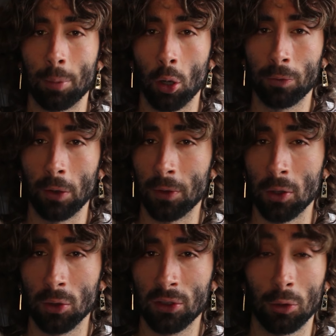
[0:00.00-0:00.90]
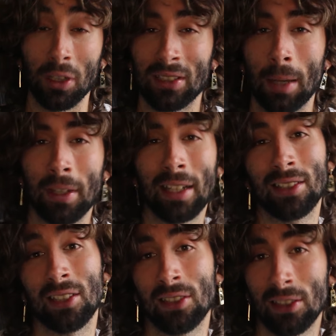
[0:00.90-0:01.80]
They both refused to accept the
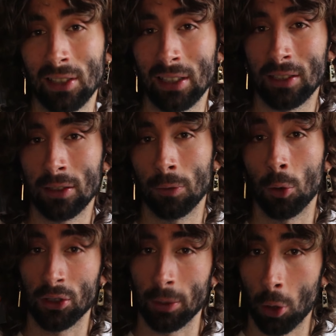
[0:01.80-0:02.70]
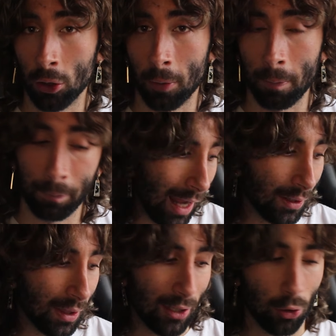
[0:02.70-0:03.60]
existences forced upon them,
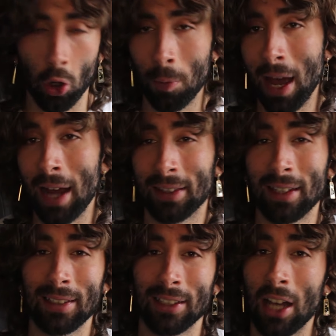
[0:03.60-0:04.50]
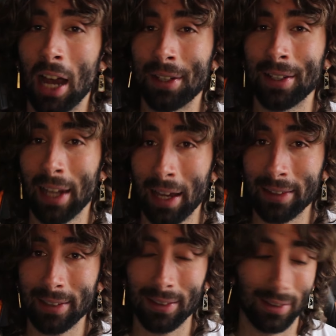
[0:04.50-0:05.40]
and their trauma acted as a guiding
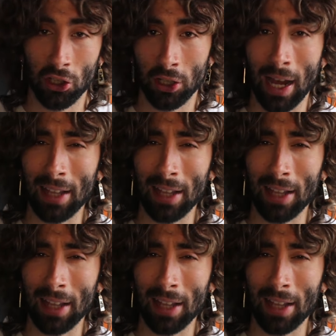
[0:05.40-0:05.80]
light which